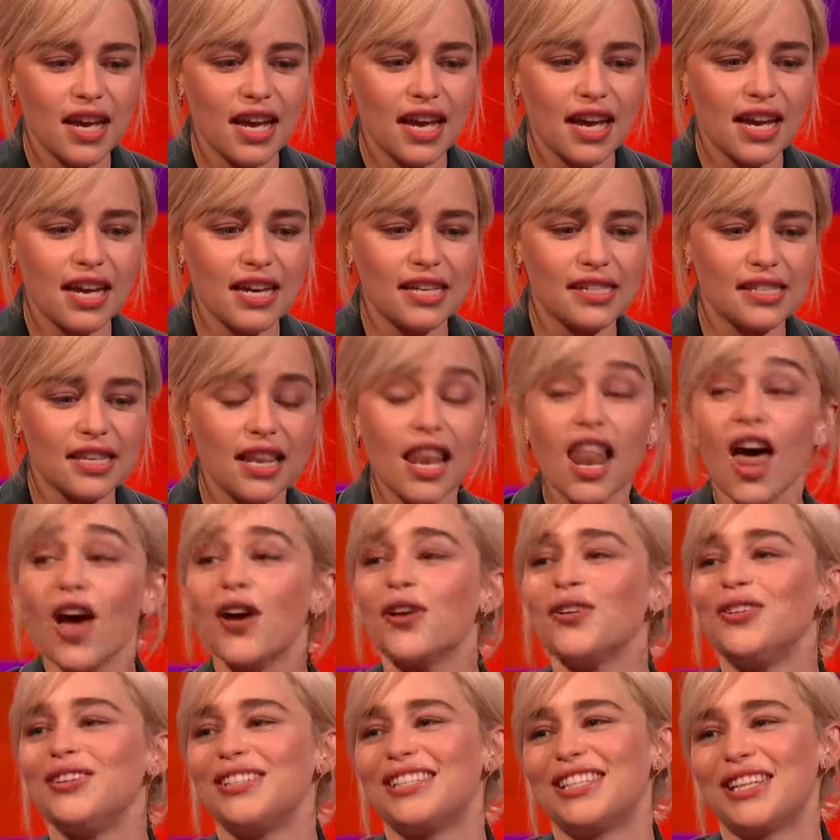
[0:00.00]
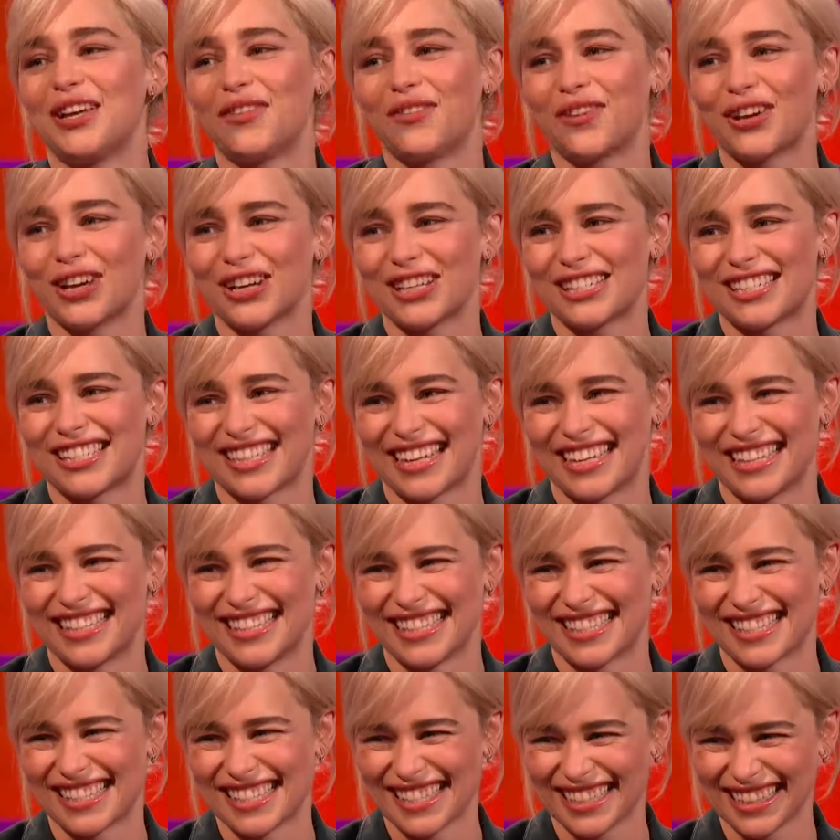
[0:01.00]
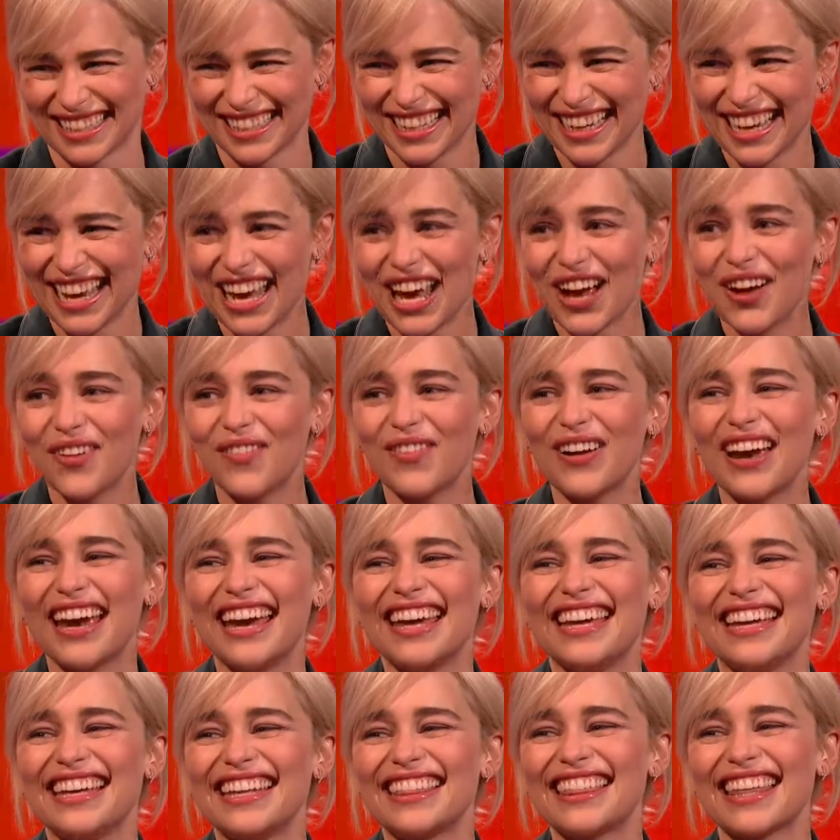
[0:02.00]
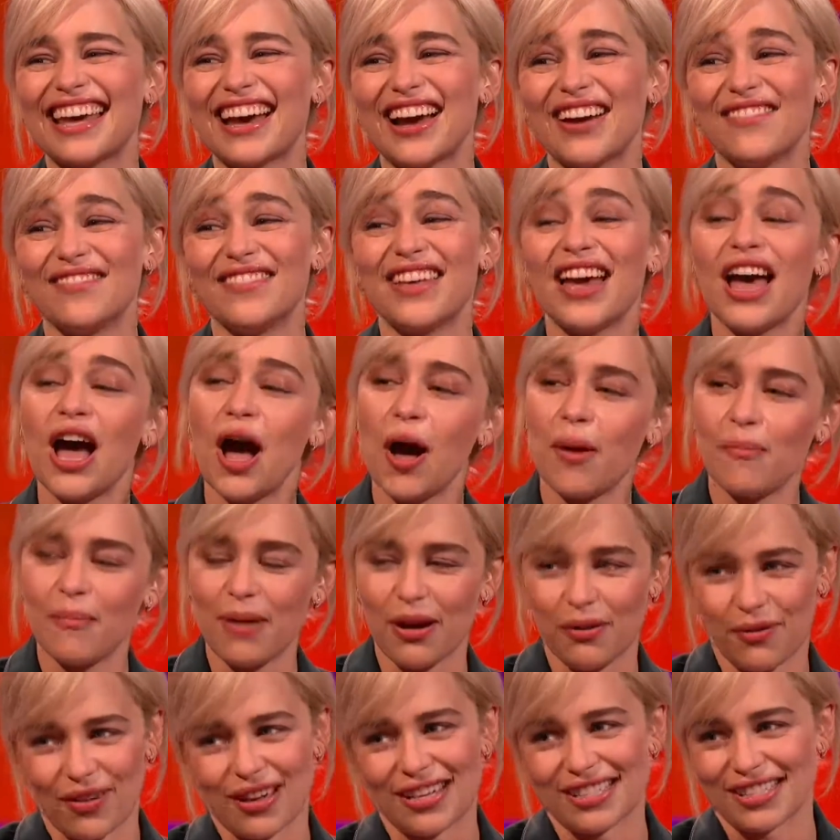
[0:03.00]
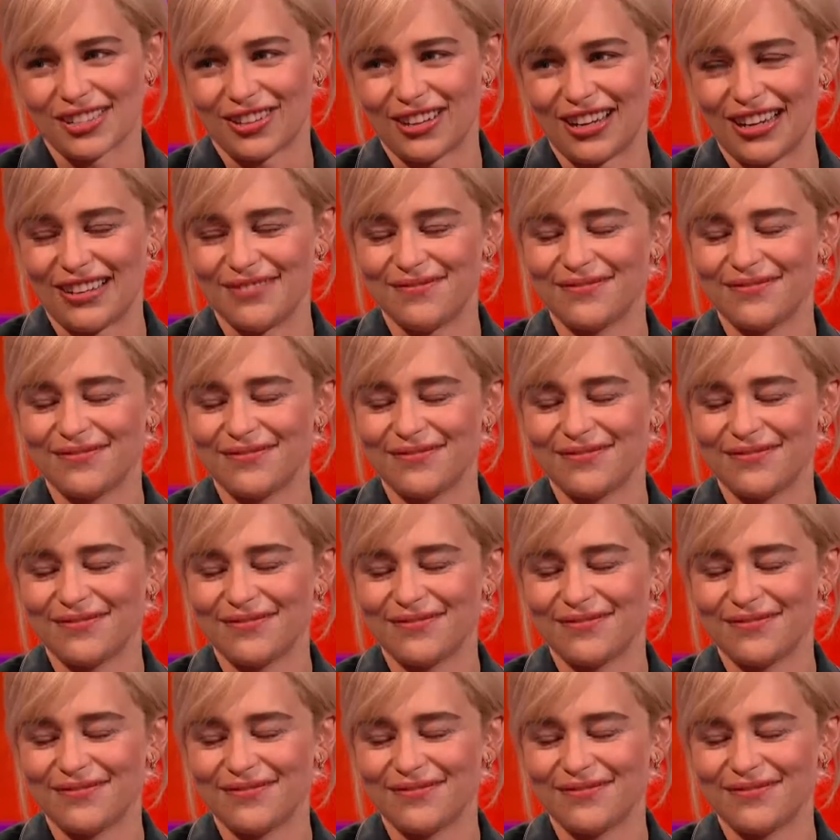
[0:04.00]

is loads of cushions with my face on it.